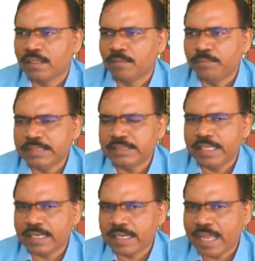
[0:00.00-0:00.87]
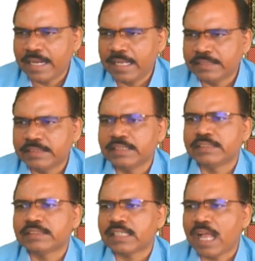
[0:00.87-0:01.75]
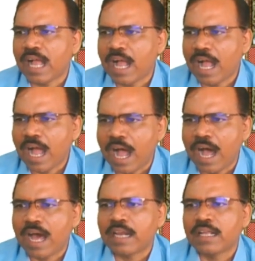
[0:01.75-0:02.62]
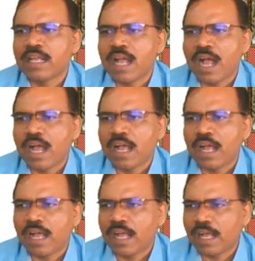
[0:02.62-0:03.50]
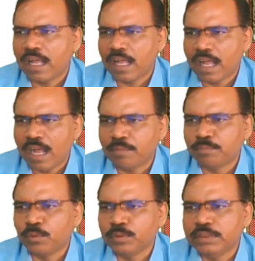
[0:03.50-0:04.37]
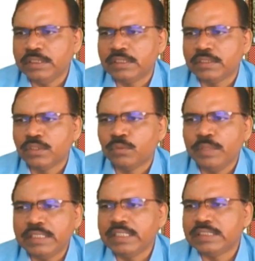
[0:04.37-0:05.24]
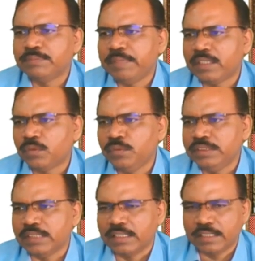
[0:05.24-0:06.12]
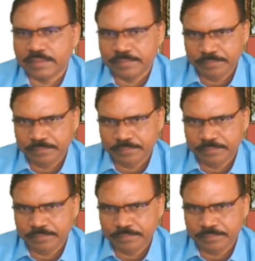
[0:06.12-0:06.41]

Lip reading: Means their directions are opposite with respect to each other.